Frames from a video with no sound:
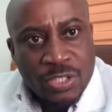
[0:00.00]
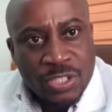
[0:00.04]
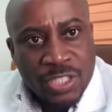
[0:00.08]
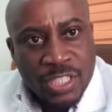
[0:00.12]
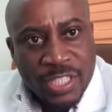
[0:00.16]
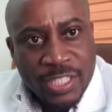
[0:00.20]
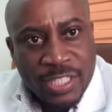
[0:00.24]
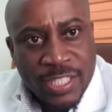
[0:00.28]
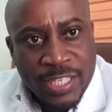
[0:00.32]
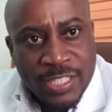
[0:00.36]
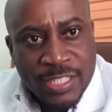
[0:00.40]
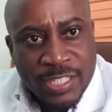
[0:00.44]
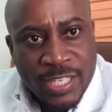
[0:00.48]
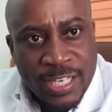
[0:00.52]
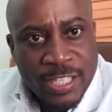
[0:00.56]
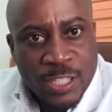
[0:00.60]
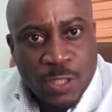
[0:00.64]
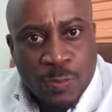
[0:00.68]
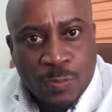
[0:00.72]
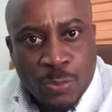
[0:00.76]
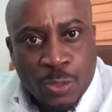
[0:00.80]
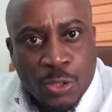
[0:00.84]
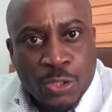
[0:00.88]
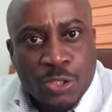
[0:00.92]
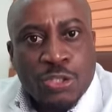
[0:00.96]
intestines
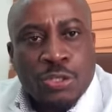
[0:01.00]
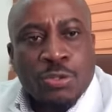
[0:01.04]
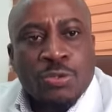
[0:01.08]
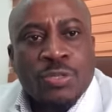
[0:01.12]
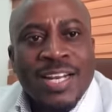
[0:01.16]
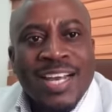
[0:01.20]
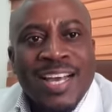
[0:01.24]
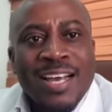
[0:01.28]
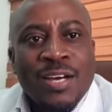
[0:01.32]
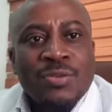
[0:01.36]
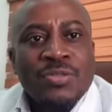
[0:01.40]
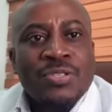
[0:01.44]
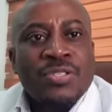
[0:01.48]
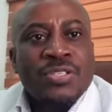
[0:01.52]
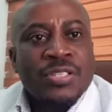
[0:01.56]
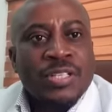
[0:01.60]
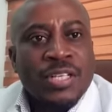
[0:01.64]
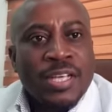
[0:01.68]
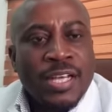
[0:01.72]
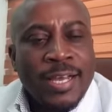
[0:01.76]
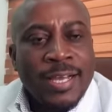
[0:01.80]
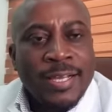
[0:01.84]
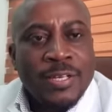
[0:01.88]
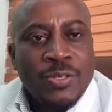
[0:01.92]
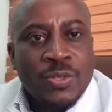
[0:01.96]
protrude out
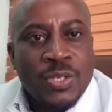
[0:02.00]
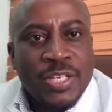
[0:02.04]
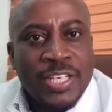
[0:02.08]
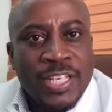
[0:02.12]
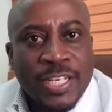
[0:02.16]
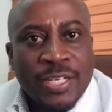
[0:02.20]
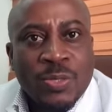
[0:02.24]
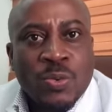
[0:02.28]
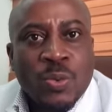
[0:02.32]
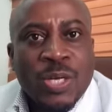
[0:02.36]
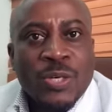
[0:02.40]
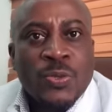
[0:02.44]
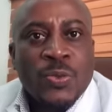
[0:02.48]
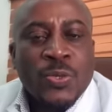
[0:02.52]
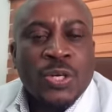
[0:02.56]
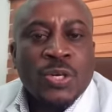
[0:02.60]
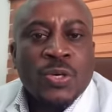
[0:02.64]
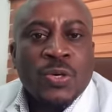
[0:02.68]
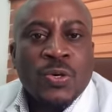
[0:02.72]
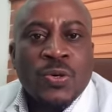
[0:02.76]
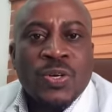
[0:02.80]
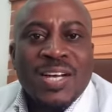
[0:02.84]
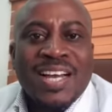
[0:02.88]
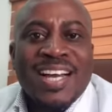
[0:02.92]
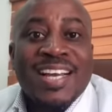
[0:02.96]
and you get what we
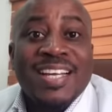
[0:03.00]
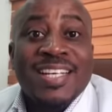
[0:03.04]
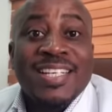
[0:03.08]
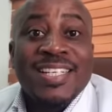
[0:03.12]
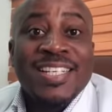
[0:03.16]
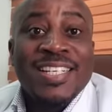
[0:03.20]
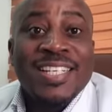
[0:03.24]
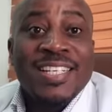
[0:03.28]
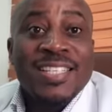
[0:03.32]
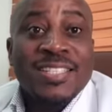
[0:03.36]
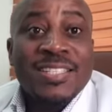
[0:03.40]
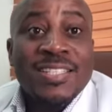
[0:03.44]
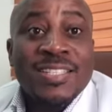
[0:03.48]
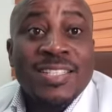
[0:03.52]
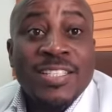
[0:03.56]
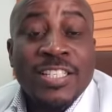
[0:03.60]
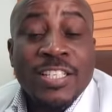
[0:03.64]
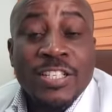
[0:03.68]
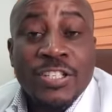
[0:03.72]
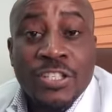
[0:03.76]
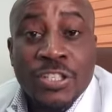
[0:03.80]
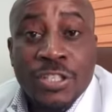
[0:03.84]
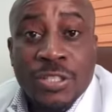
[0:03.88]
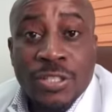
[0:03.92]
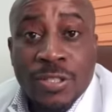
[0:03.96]
call an
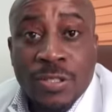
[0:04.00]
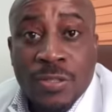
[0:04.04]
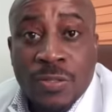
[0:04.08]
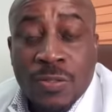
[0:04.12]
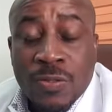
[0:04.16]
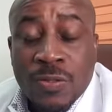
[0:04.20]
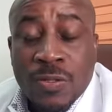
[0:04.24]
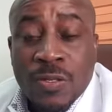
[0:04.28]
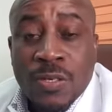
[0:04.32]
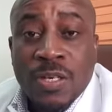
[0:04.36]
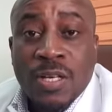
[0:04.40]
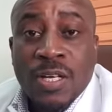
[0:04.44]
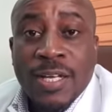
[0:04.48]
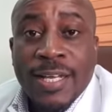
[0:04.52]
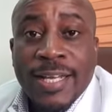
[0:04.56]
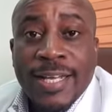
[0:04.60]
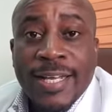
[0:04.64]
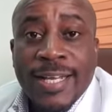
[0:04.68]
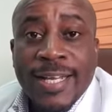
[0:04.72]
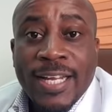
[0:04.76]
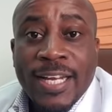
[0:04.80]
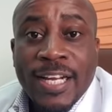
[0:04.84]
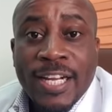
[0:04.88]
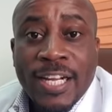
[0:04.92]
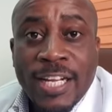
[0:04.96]
incisional
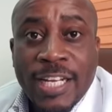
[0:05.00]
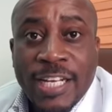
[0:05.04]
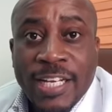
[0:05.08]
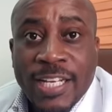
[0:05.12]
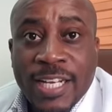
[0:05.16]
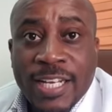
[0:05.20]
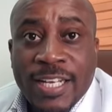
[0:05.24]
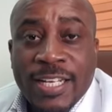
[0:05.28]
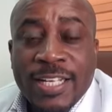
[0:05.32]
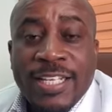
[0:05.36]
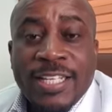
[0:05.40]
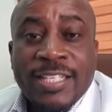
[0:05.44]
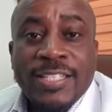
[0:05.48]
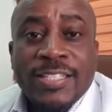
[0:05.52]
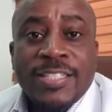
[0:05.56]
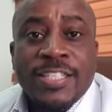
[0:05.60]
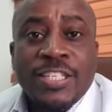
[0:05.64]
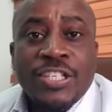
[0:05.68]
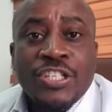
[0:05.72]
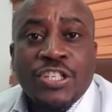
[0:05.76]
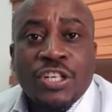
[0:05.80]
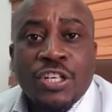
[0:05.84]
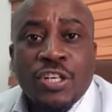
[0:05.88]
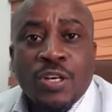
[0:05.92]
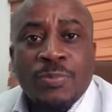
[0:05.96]
hernia.
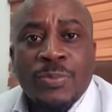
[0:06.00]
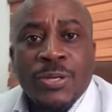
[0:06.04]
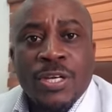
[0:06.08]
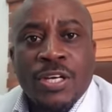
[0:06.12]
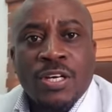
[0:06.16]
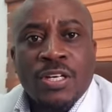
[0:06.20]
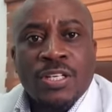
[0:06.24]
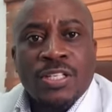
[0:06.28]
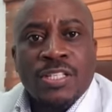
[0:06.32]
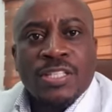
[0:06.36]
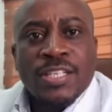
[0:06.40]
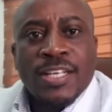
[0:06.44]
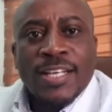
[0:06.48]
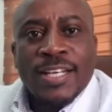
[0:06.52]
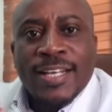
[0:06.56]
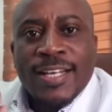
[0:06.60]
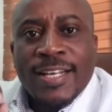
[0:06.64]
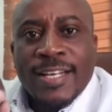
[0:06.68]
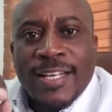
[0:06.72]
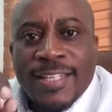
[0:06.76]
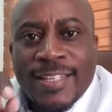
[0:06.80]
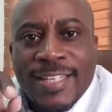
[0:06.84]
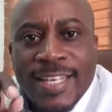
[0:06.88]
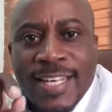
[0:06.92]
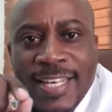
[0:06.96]
Incisional because
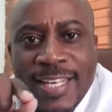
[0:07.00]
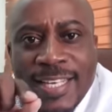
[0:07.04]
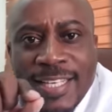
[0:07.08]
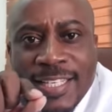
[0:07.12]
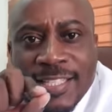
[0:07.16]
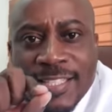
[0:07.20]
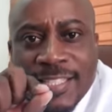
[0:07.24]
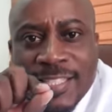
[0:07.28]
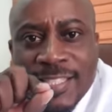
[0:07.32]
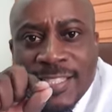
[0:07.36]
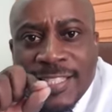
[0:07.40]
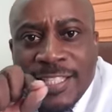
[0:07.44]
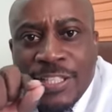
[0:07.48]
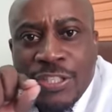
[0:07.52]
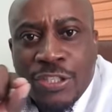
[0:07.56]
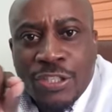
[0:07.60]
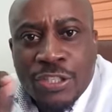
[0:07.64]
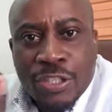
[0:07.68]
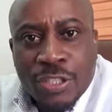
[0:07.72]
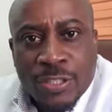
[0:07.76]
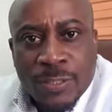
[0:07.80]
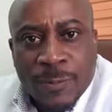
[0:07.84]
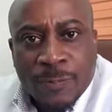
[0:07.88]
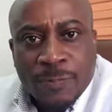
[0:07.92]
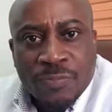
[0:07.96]
the
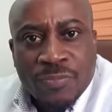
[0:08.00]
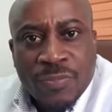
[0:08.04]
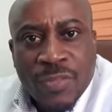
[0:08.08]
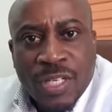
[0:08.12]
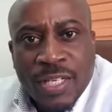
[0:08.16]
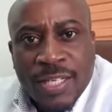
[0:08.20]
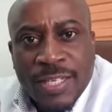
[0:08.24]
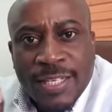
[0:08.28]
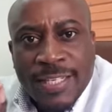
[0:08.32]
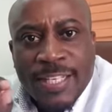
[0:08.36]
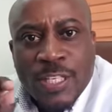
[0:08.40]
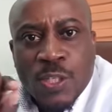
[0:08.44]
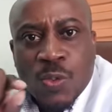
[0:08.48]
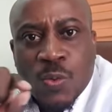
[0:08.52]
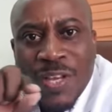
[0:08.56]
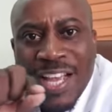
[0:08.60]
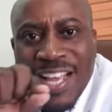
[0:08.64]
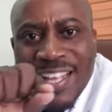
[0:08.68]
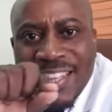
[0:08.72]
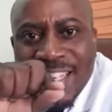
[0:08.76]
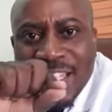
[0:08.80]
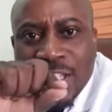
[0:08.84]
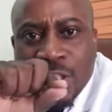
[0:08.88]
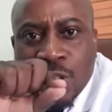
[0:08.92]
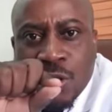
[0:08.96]
incision is where
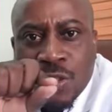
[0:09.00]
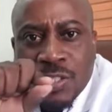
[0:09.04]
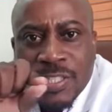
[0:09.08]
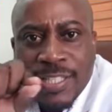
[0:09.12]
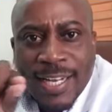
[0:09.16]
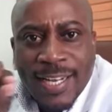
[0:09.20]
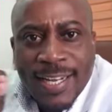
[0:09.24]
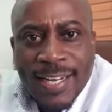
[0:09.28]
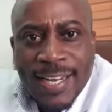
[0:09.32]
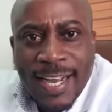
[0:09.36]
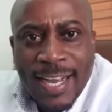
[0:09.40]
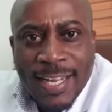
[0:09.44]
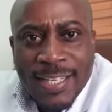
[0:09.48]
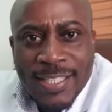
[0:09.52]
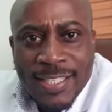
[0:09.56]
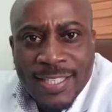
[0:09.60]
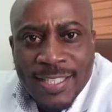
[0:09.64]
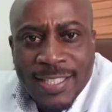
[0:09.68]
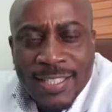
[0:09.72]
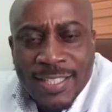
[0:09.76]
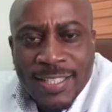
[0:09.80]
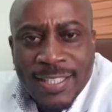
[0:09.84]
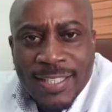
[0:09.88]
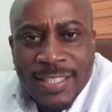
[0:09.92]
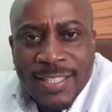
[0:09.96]
the doctor cut
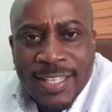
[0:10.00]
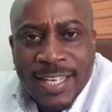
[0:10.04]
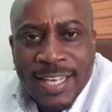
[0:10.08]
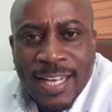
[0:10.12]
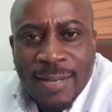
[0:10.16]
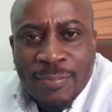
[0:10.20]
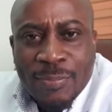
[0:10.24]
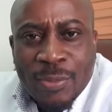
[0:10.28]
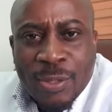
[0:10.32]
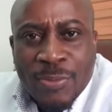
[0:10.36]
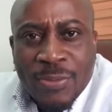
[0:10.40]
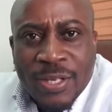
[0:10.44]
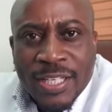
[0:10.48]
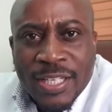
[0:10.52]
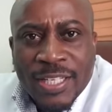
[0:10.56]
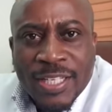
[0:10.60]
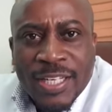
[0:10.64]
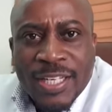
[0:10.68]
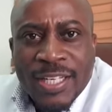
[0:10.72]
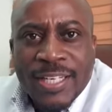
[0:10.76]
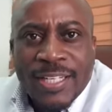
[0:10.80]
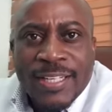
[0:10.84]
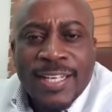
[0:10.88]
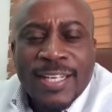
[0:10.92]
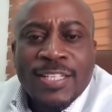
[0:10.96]
in the abdomen.
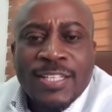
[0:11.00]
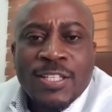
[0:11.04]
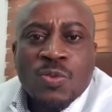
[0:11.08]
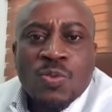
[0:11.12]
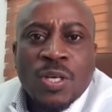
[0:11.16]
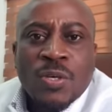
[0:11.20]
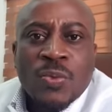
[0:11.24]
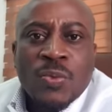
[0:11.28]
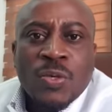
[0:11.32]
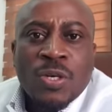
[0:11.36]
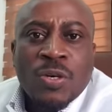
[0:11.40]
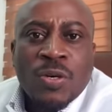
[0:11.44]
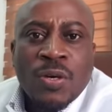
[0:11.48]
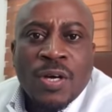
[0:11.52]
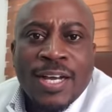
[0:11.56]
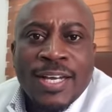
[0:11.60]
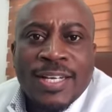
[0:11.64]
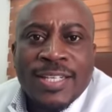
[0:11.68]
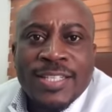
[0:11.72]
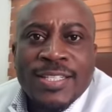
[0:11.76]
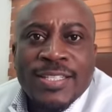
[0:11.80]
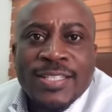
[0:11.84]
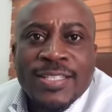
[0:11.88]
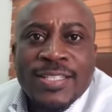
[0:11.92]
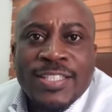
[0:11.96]
That is what we call
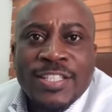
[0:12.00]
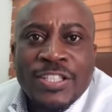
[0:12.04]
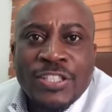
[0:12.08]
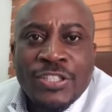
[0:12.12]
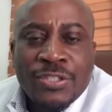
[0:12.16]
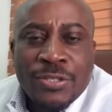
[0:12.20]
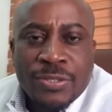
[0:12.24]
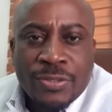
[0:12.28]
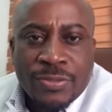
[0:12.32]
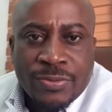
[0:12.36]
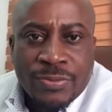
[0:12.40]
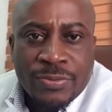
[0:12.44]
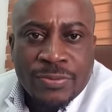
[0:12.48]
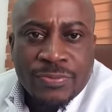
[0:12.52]
an incision.